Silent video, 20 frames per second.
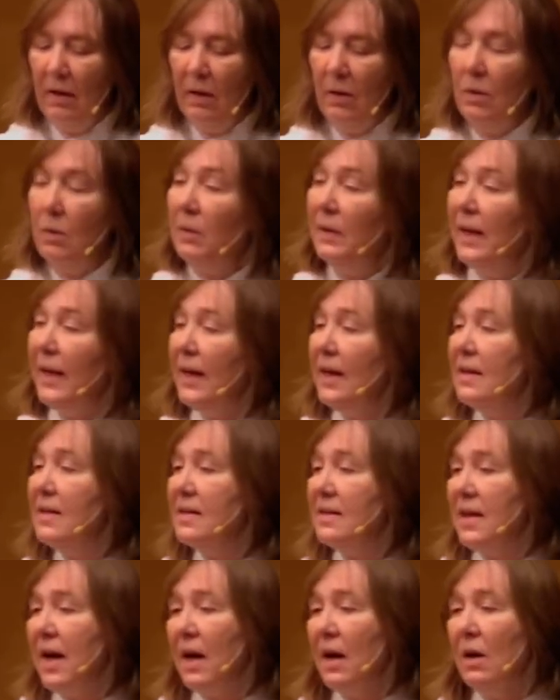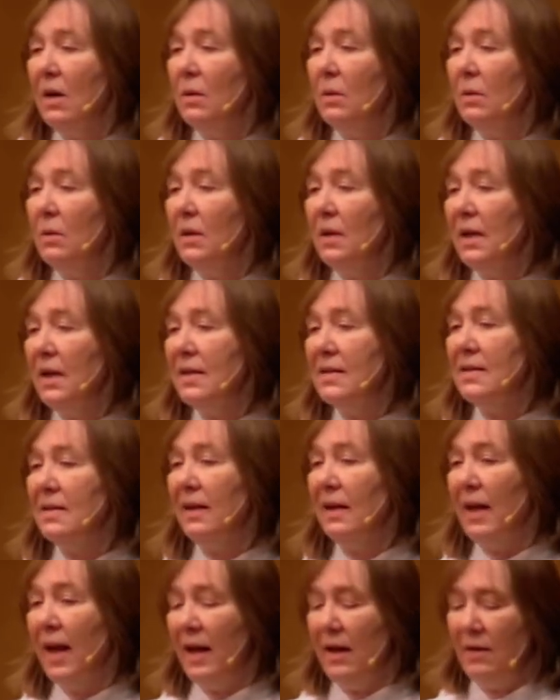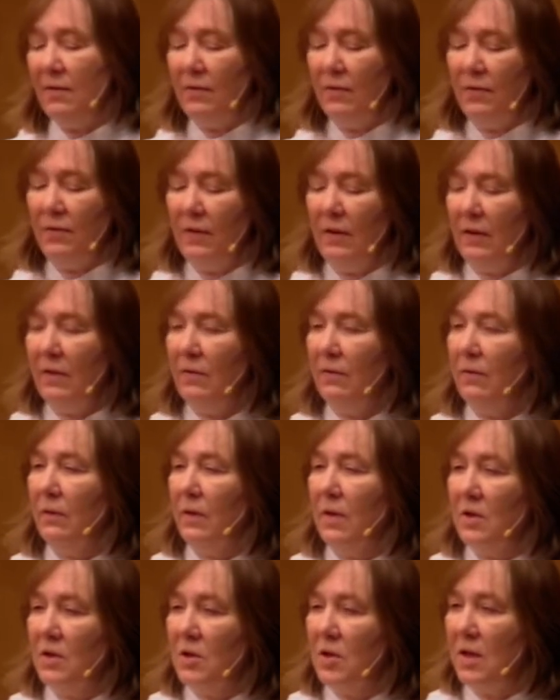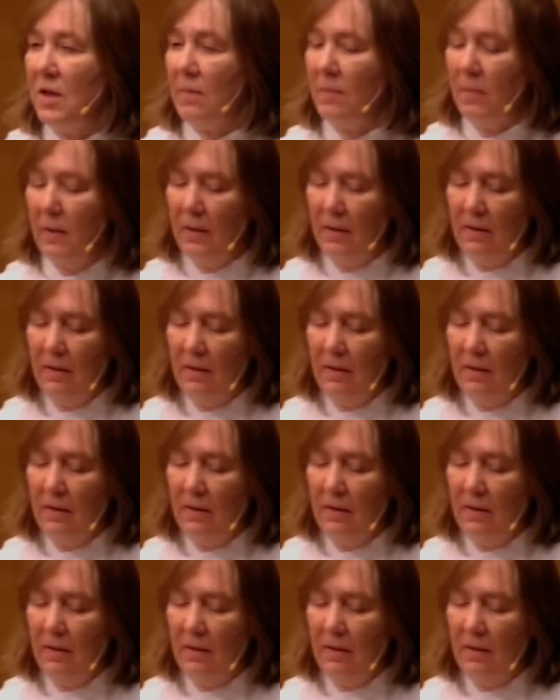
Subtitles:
who lays down his life for the sheep,